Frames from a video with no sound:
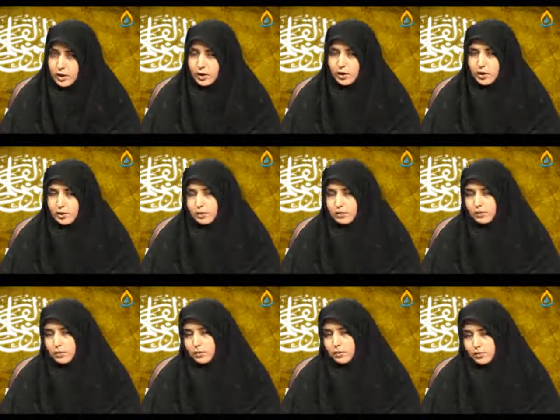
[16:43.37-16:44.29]

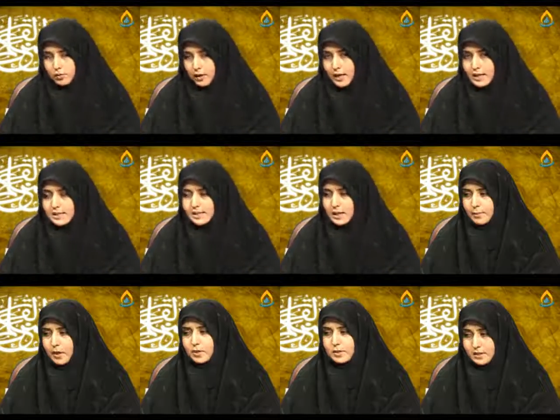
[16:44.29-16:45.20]
to us
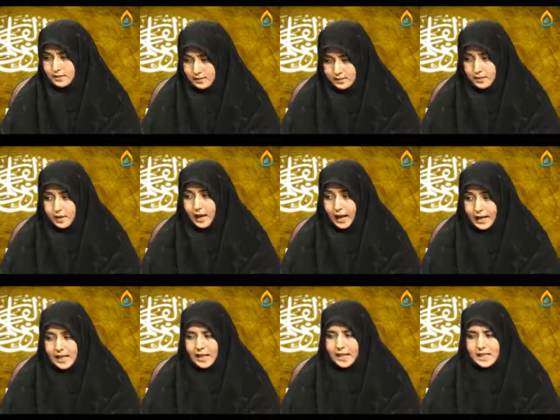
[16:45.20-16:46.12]
about this
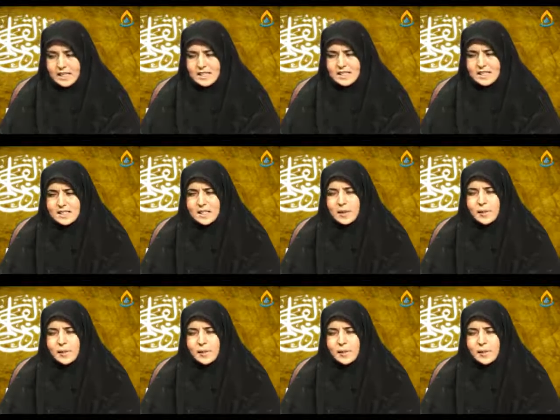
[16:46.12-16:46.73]
ayah is